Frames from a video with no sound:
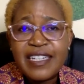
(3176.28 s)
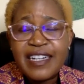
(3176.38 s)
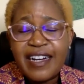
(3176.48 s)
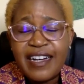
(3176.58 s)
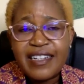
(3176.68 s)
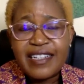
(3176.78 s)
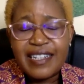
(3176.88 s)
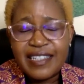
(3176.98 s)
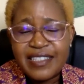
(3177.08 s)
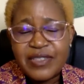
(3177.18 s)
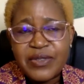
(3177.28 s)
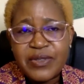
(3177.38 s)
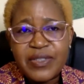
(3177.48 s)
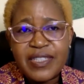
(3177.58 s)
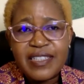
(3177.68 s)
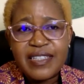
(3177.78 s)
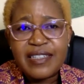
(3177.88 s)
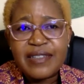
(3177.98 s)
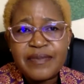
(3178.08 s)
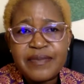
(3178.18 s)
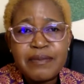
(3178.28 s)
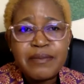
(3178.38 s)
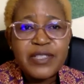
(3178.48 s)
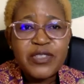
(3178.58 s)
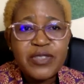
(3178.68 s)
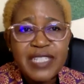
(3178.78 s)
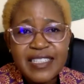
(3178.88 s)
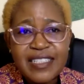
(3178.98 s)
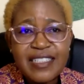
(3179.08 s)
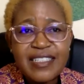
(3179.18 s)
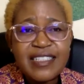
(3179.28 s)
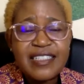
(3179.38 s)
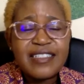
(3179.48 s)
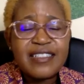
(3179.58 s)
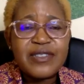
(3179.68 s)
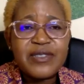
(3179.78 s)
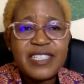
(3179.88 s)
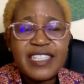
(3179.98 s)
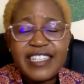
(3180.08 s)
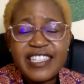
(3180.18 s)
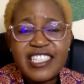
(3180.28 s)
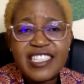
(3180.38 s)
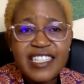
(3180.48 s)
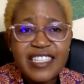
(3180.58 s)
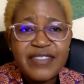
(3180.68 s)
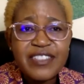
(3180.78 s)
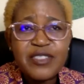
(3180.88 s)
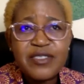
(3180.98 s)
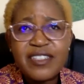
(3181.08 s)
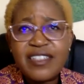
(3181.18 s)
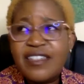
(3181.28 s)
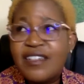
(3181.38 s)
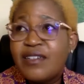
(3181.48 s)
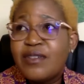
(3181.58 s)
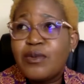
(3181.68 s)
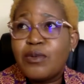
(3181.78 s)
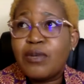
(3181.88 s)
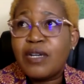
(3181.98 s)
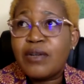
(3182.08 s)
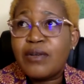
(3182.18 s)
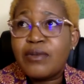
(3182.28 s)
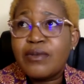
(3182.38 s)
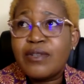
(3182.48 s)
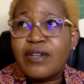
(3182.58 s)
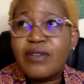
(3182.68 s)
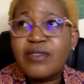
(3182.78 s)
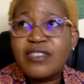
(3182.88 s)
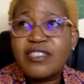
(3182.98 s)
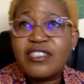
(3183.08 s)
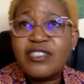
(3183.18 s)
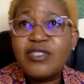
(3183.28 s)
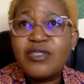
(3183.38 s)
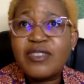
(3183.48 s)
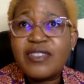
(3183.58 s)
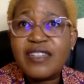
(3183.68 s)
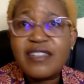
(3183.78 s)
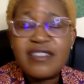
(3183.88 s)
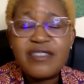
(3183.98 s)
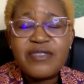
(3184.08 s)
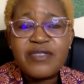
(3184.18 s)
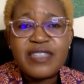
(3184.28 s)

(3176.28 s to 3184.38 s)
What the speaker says: car guard or the petrol attendant or the cashier giving you, say, wow, how did you know I was asking for